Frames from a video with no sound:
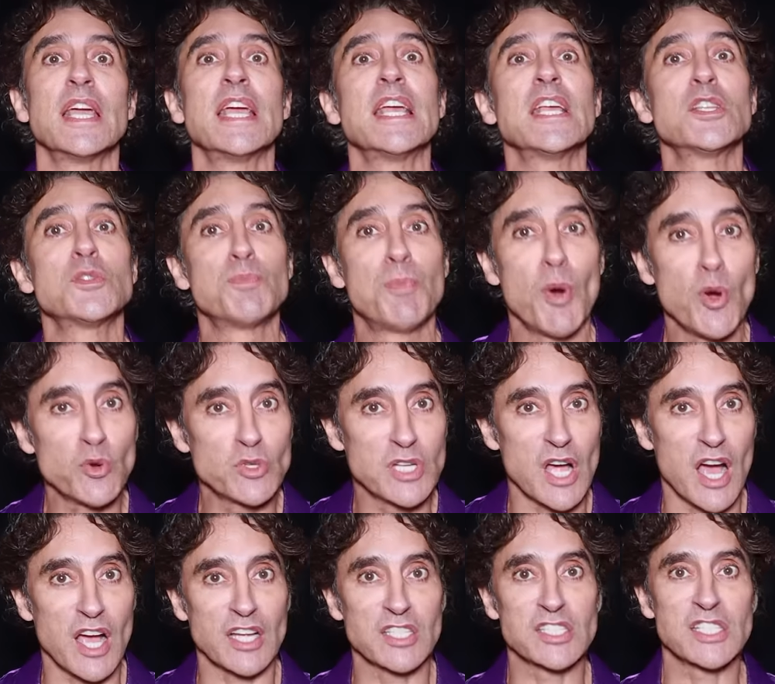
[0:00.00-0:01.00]
is
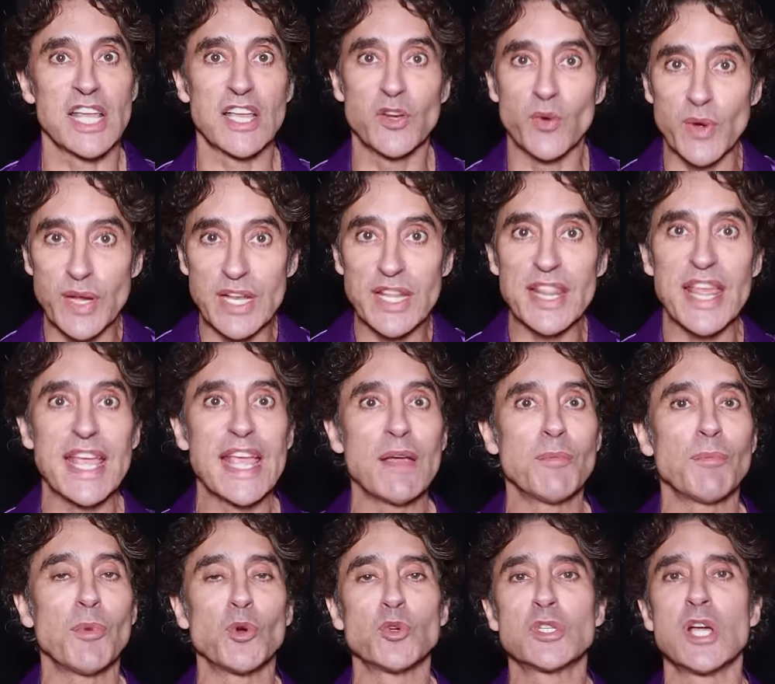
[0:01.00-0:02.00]
Botox. They go in and they
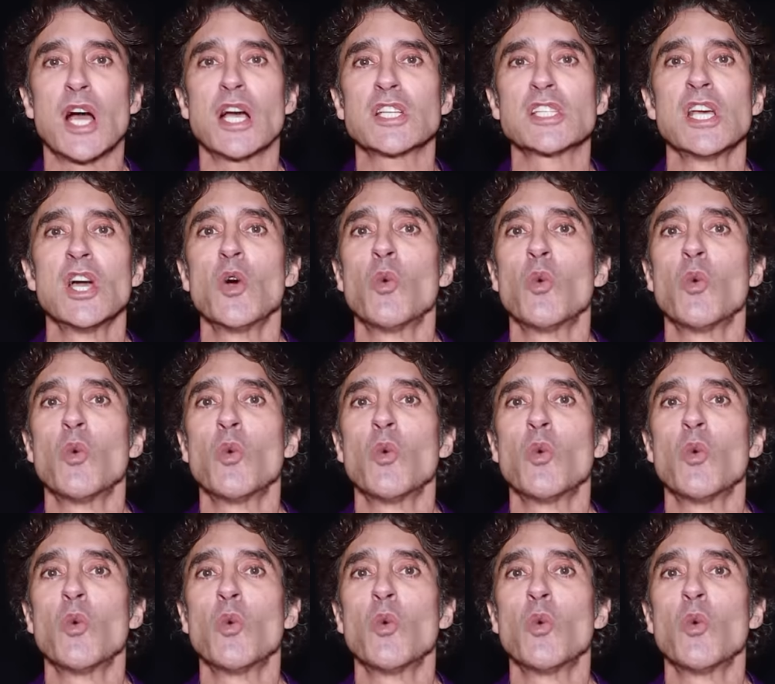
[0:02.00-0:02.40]
get Botox.